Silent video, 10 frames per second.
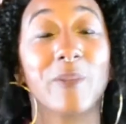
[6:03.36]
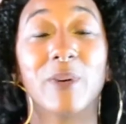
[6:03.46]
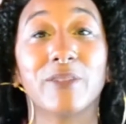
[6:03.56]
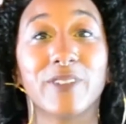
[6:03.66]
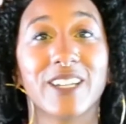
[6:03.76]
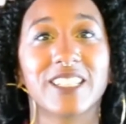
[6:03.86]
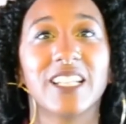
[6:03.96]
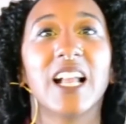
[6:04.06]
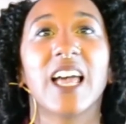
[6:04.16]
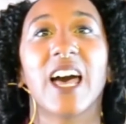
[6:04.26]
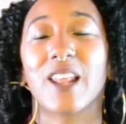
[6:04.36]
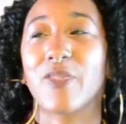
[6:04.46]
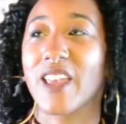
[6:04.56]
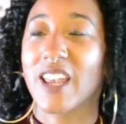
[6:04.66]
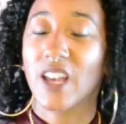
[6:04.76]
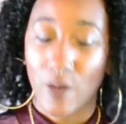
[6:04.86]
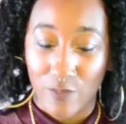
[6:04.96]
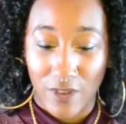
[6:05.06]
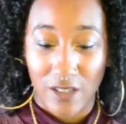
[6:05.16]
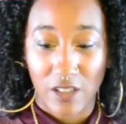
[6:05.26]
perfect. And I think
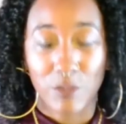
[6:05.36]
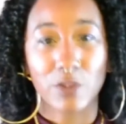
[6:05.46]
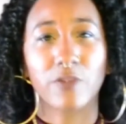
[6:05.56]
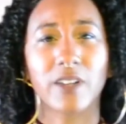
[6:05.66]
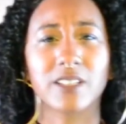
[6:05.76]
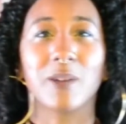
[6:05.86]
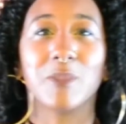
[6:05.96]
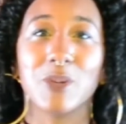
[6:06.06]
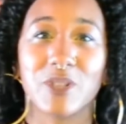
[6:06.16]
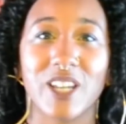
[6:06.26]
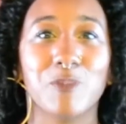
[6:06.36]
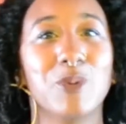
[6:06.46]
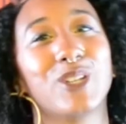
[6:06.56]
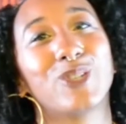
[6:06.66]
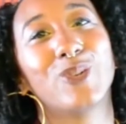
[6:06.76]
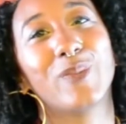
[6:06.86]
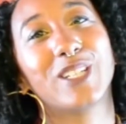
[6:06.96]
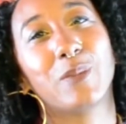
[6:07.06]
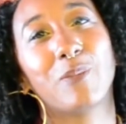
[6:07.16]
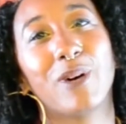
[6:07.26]
in terms of things like music, music's not
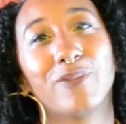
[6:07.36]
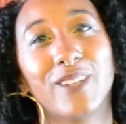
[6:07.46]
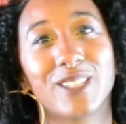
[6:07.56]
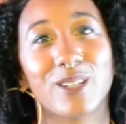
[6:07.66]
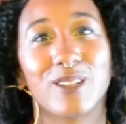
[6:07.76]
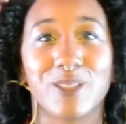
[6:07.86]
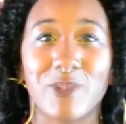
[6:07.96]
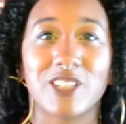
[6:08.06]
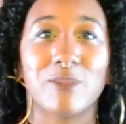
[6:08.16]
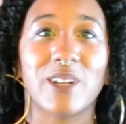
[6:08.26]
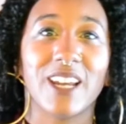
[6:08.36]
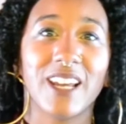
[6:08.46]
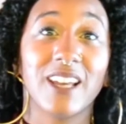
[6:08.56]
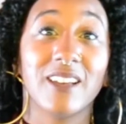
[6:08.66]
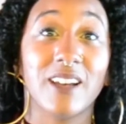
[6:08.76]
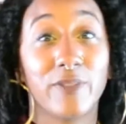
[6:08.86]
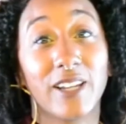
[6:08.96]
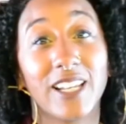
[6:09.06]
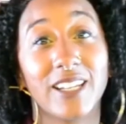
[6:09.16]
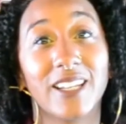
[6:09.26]
meant to be perfect because it's meant to be a
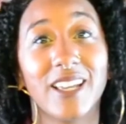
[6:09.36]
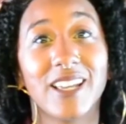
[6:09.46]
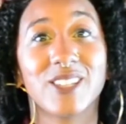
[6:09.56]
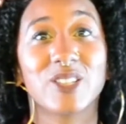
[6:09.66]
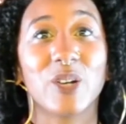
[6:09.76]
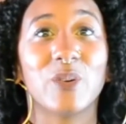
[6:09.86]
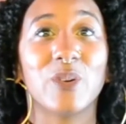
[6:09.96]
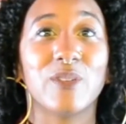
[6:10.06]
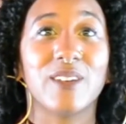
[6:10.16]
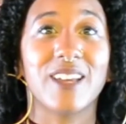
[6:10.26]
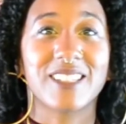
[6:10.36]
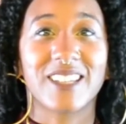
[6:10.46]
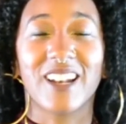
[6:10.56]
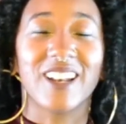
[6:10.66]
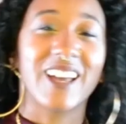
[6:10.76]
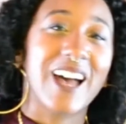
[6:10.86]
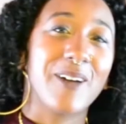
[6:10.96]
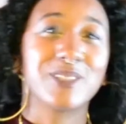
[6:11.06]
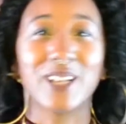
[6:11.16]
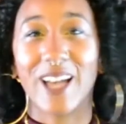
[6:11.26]
feeling. So it's kind of like I
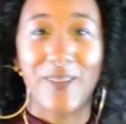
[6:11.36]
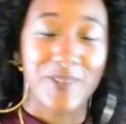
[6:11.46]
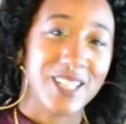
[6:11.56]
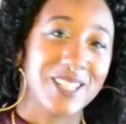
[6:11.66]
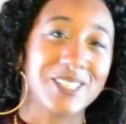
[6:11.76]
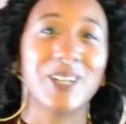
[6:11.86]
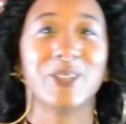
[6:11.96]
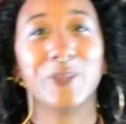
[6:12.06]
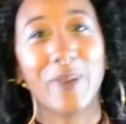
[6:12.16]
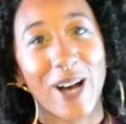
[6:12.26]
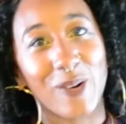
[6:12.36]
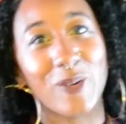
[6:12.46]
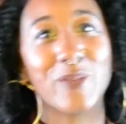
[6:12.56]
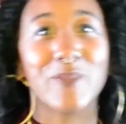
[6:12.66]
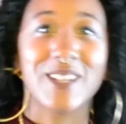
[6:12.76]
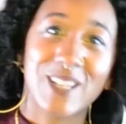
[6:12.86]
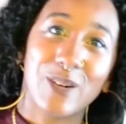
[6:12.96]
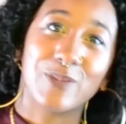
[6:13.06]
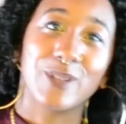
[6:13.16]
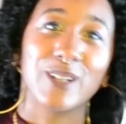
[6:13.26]
have to like have this internal battle with
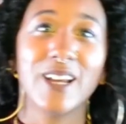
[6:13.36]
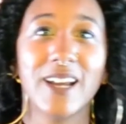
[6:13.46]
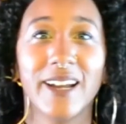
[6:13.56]
myself on